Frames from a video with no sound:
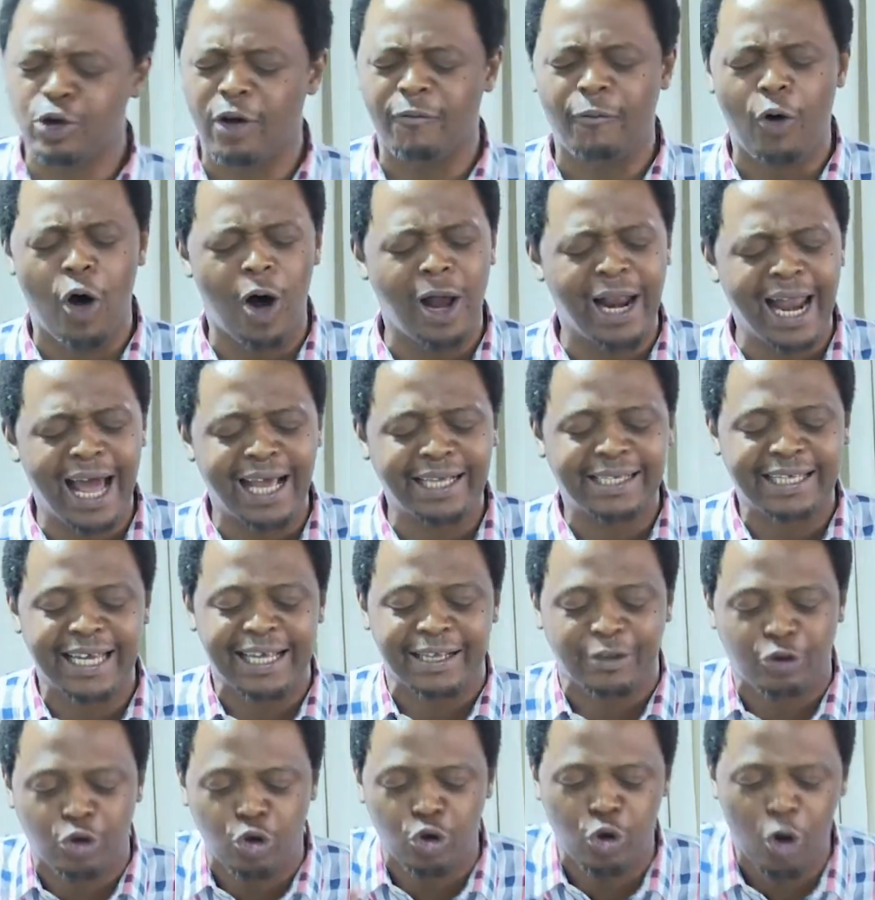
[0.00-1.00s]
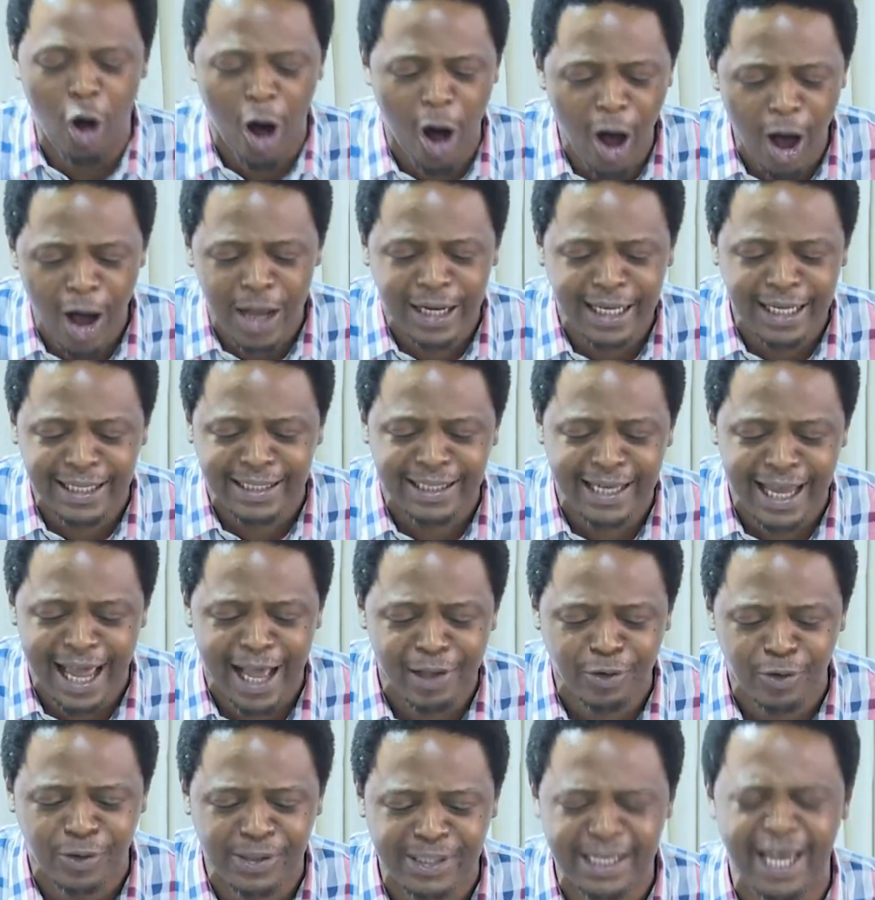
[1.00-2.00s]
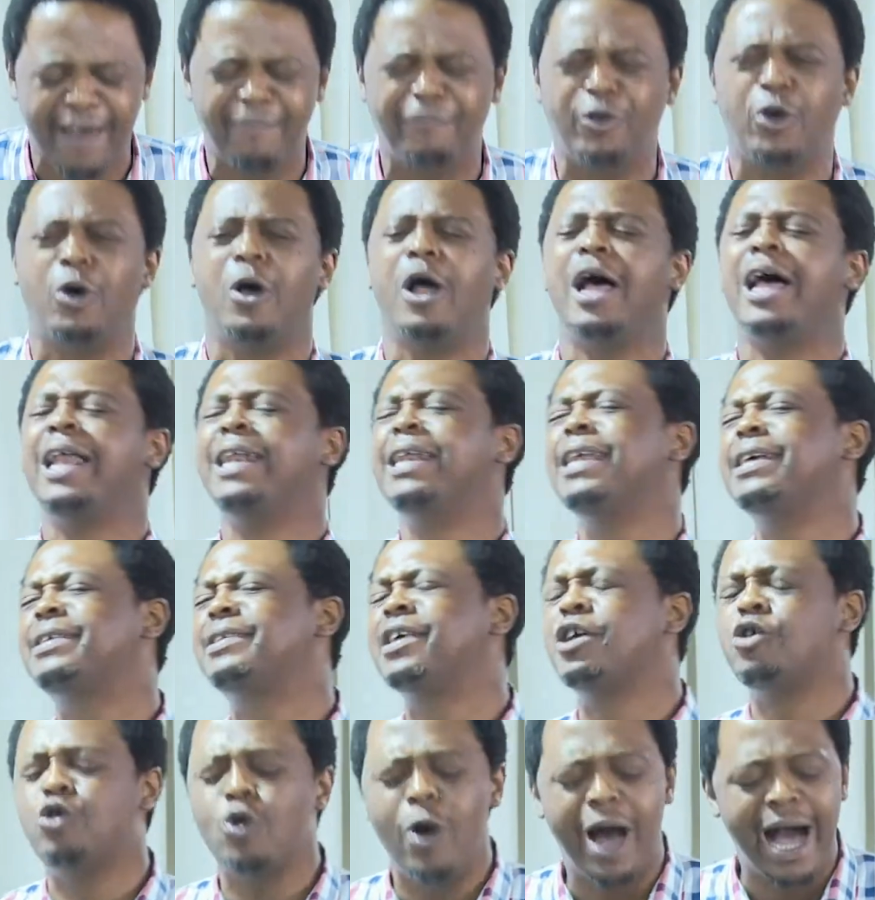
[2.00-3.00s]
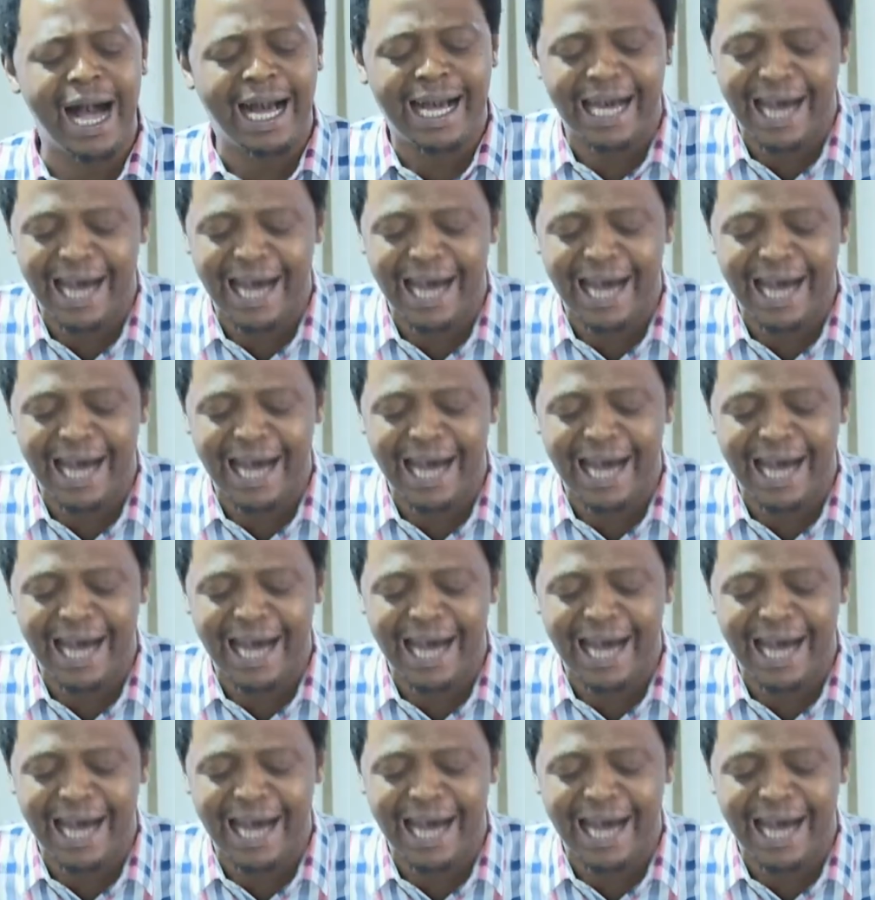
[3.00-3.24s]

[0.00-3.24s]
of all our sins. God is here to save you. Listen, you are